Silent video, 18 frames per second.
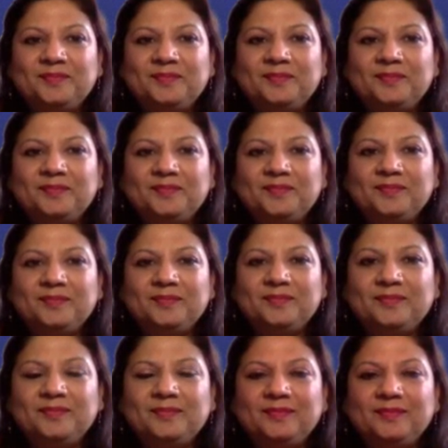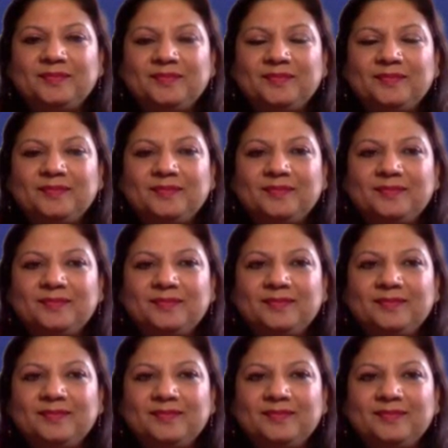
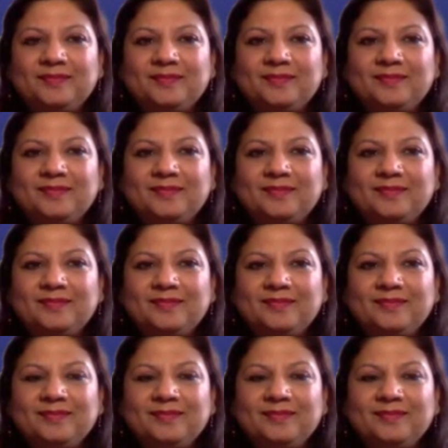(not speaking)